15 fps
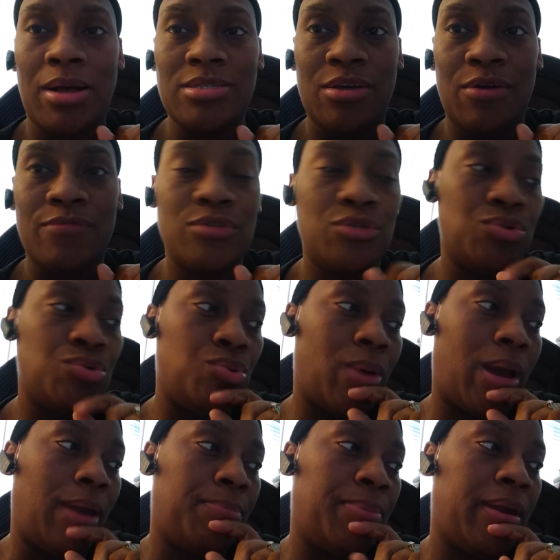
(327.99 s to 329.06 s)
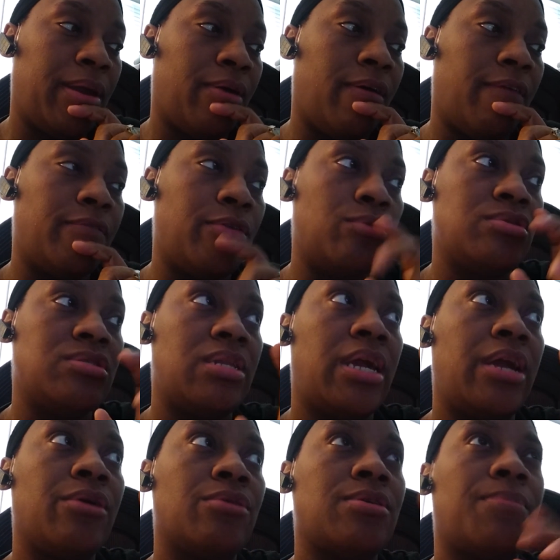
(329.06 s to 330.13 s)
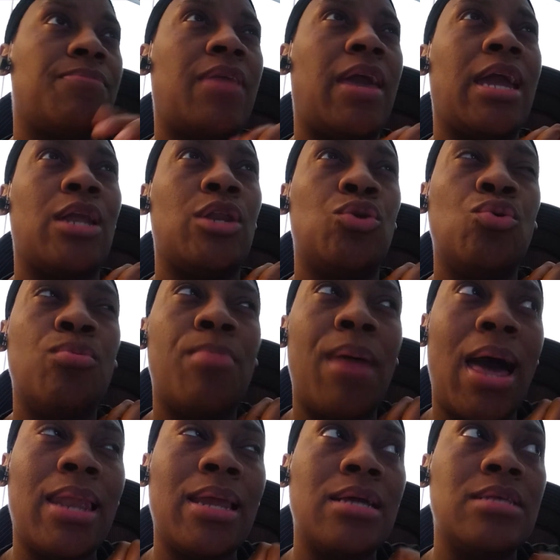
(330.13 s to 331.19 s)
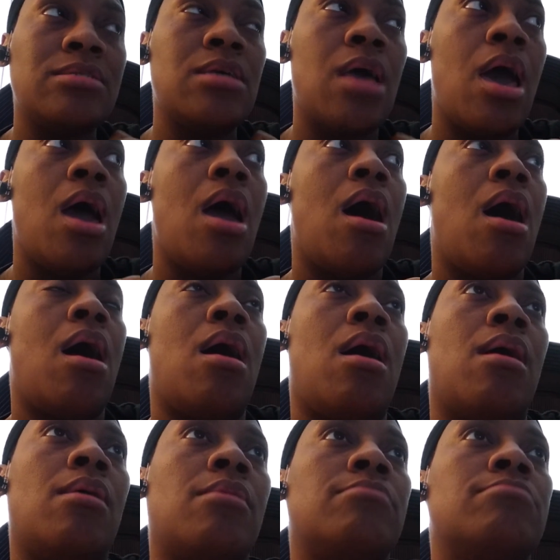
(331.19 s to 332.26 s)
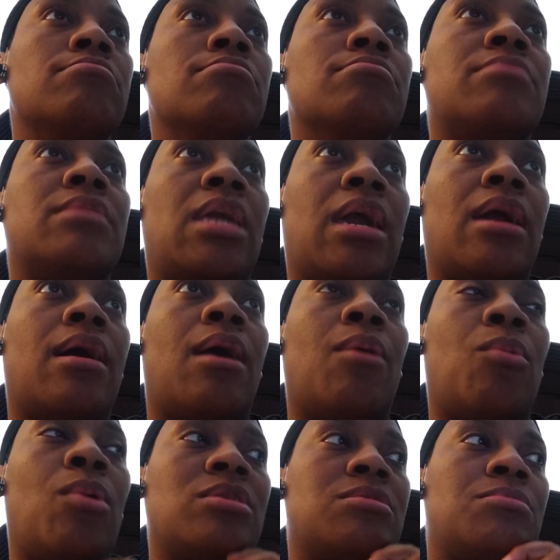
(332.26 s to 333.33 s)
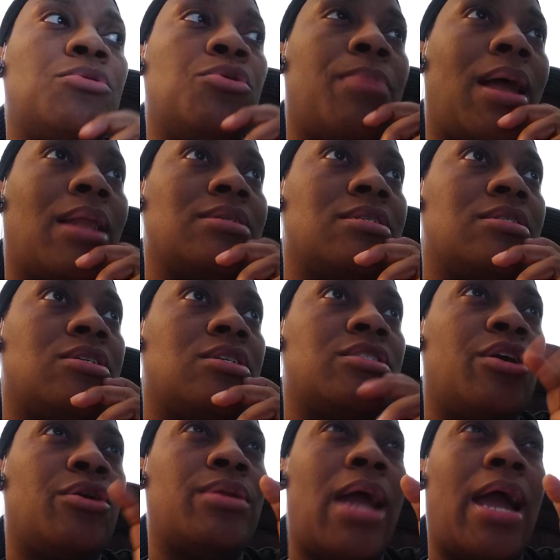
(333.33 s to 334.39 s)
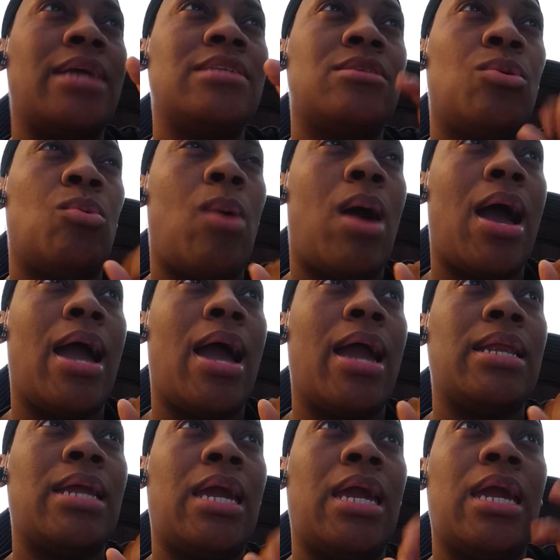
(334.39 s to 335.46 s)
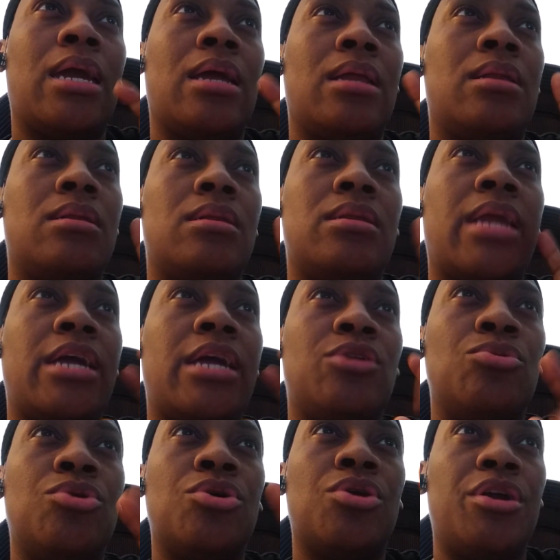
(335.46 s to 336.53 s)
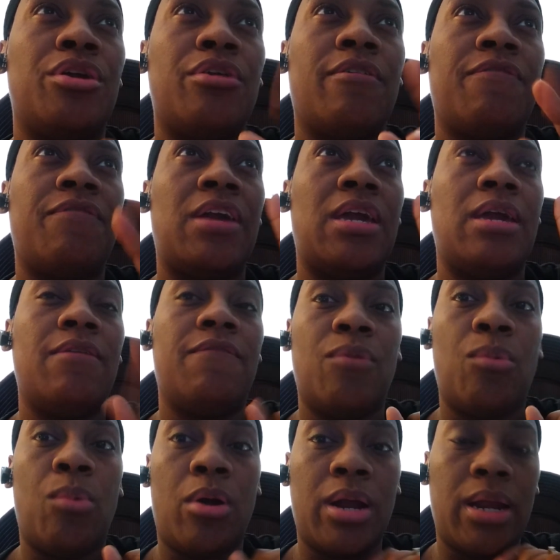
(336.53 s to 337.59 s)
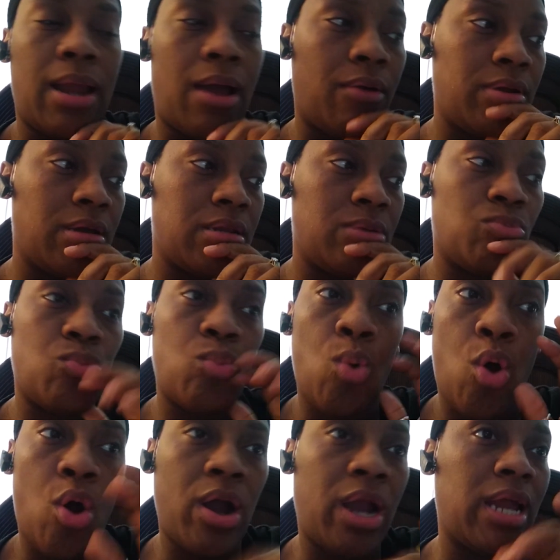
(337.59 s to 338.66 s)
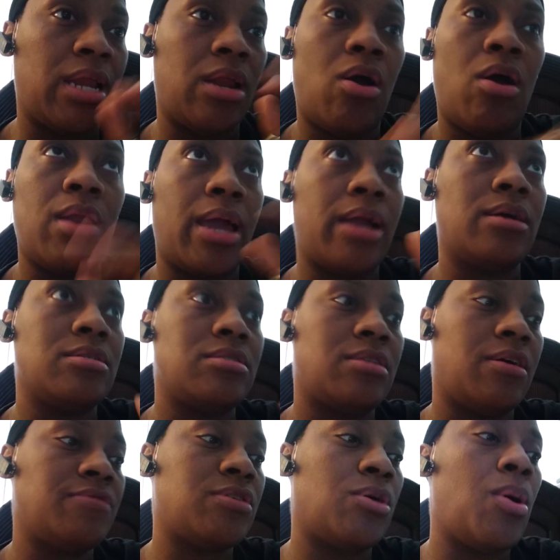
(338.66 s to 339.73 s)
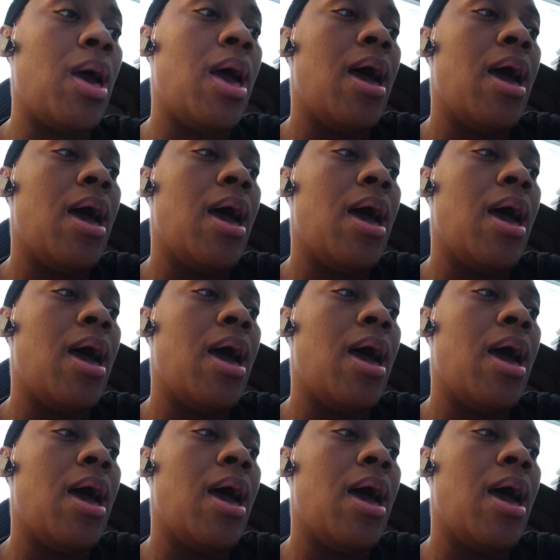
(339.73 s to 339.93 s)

myself to a pair of new sneakers. I'm thinking New Balance. Um, yeah, I want some New Balances because they're nice and wide and they do good on your feet for working out and walking and all that good stuff. So